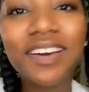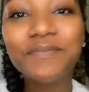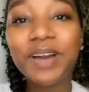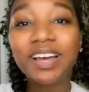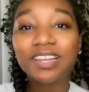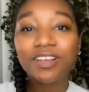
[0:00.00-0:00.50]

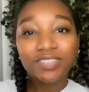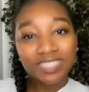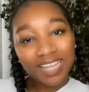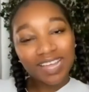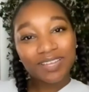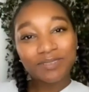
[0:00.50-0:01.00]
my
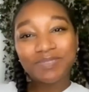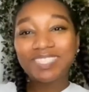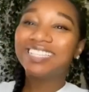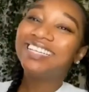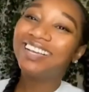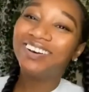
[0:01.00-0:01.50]

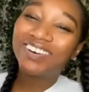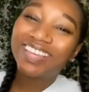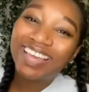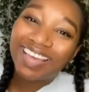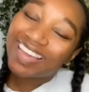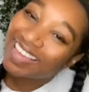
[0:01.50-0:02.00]
close-ups,
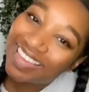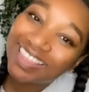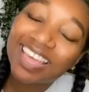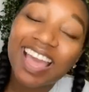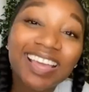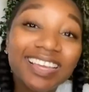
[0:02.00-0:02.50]
okay?
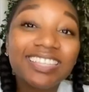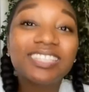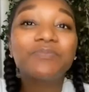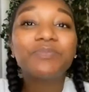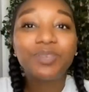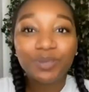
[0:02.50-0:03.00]
That is
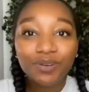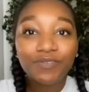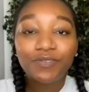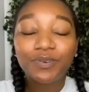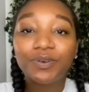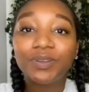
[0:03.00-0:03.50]

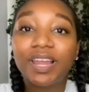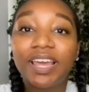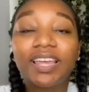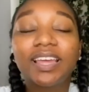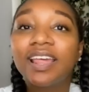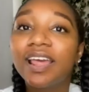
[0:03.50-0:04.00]
beautiful.
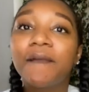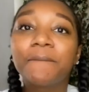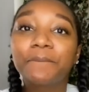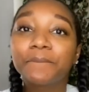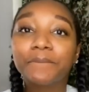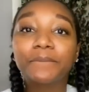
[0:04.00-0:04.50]
Like,
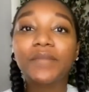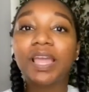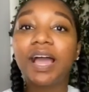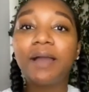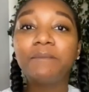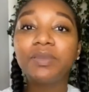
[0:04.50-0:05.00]

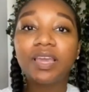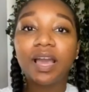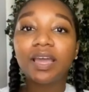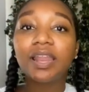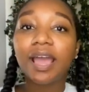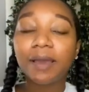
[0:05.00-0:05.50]
I'm
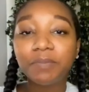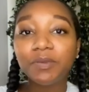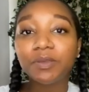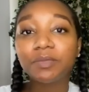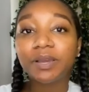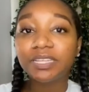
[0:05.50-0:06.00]
beyond happy
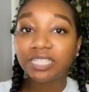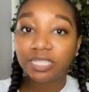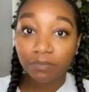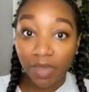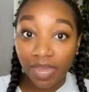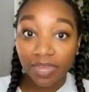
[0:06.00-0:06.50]
with my
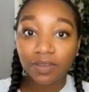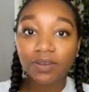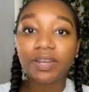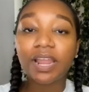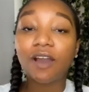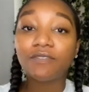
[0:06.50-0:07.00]
smile
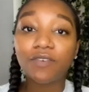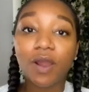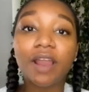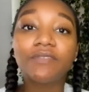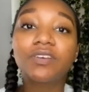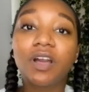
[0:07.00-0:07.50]
and how far
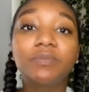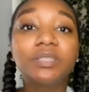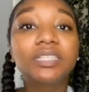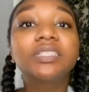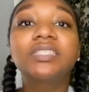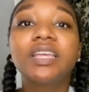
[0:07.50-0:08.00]
I've come
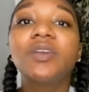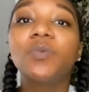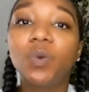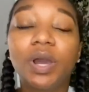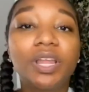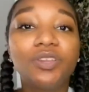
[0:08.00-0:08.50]
since day
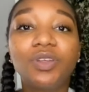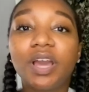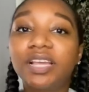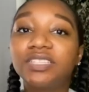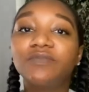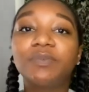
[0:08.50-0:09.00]
1. You
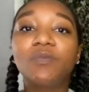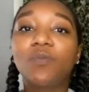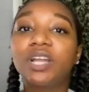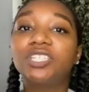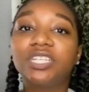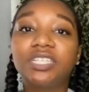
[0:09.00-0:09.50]
guys have been
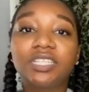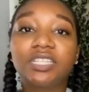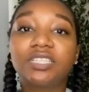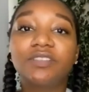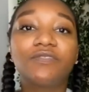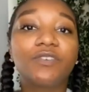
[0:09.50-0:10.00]
watching
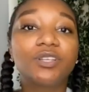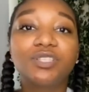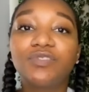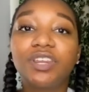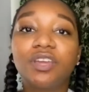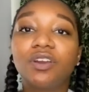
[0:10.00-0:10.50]
since the
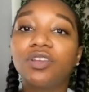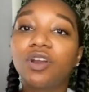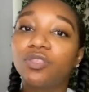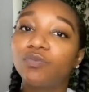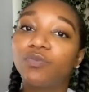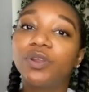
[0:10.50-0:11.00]
first video.
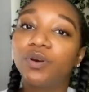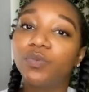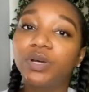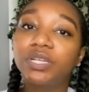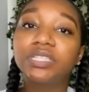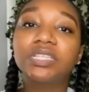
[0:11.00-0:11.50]
Y'all the real
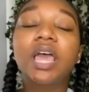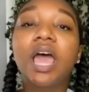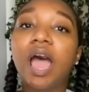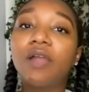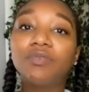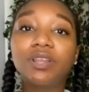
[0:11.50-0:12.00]
ones.
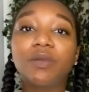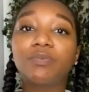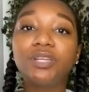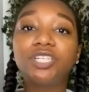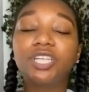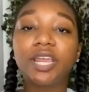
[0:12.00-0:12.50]
I really
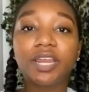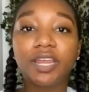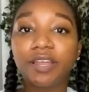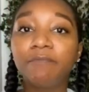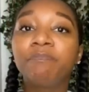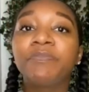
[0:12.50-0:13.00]
appreciate
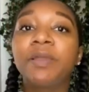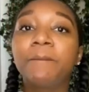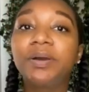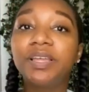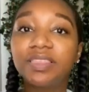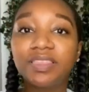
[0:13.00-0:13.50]
it.
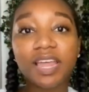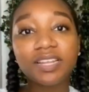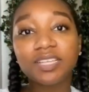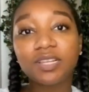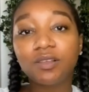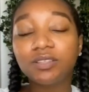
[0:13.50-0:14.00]
But that
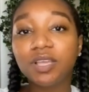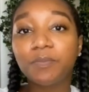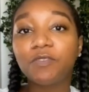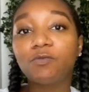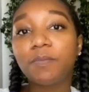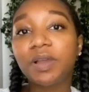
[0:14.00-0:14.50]
is a close-up
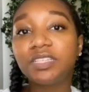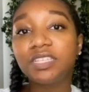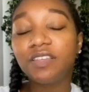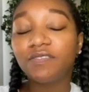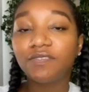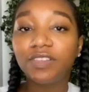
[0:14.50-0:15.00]
of what my
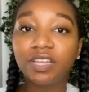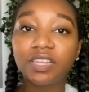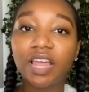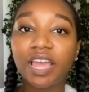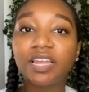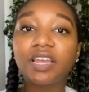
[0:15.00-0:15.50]
teeth look
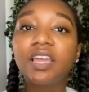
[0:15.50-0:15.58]
like